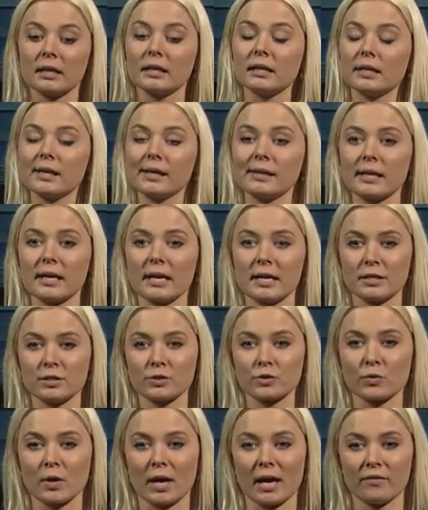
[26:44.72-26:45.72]
In
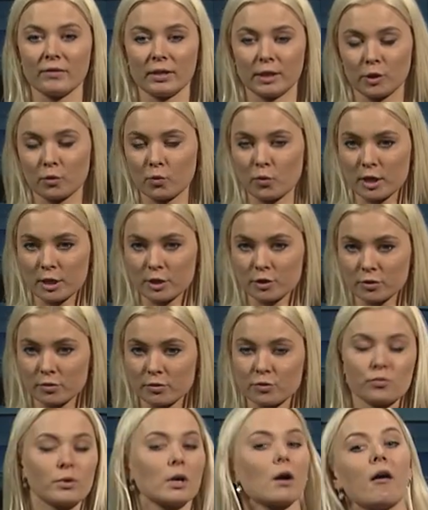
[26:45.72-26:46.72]
case you have any
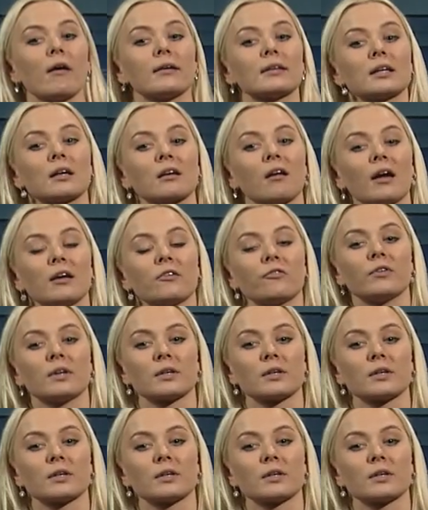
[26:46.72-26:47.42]
questions regarding life in